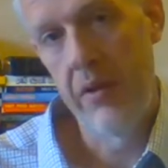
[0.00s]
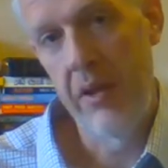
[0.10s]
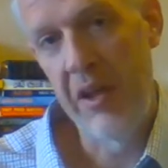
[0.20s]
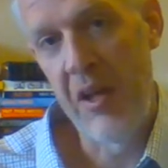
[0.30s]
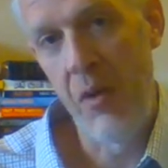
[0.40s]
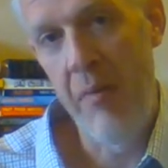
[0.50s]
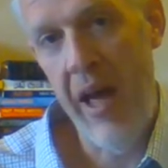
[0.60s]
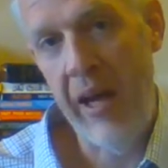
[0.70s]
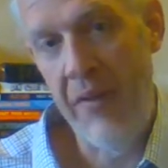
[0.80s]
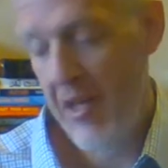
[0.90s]
again, we're
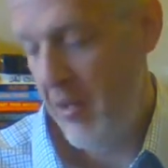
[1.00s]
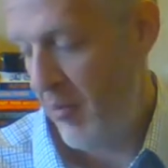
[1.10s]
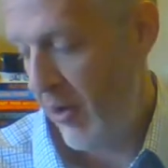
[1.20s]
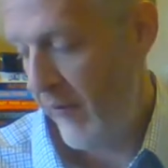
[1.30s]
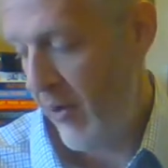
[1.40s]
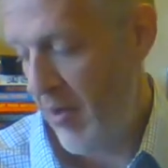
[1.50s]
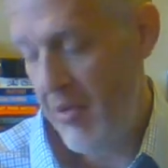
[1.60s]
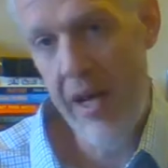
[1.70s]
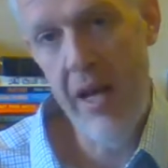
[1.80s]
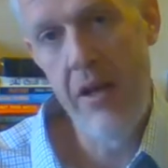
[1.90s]
back at this book, volume
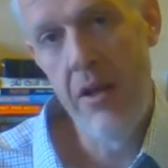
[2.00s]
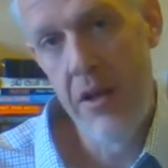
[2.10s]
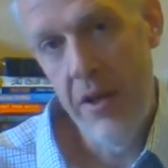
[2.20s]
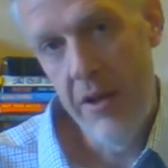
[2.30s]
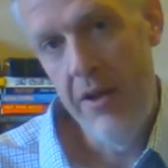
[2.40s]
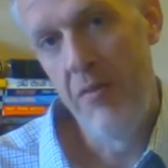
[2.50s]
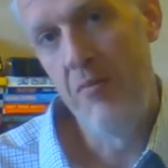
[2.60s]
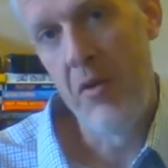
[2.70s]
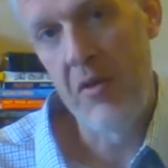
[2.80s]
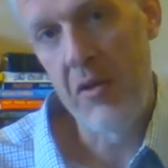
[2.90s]
ten,
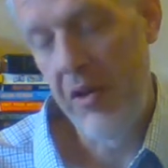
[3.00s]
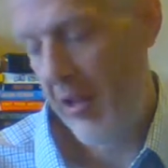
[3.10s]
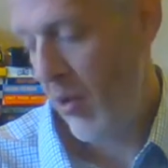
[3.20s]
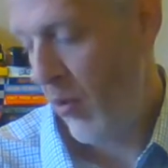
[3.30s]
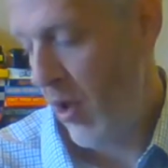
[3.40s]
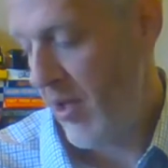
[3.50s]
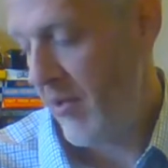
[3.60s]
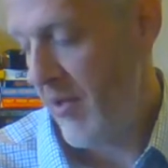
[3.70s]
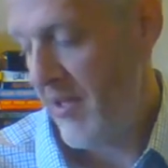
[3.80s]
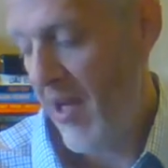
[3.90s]
Mill's Collected Works,
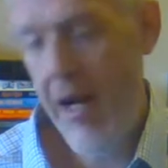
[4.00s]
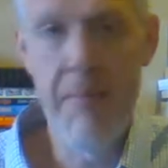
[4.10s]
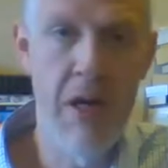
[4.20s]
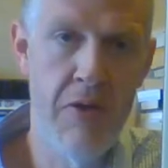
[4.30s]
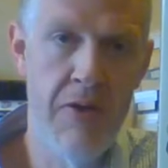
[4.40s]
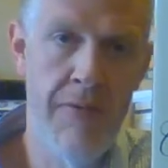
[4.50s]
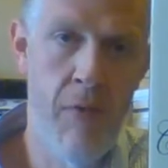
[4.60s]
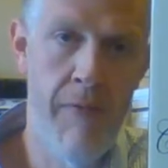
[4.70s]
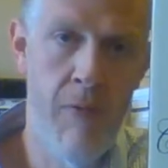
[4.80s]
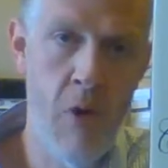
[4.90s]
this time pages
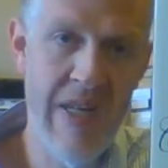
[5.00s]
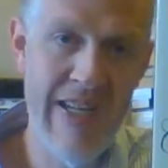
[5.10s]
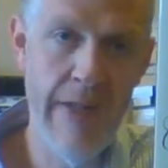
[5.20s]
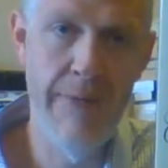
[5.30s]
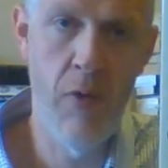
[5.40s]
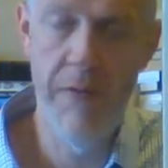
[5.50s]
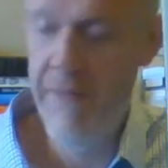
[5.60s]
four fourteen to four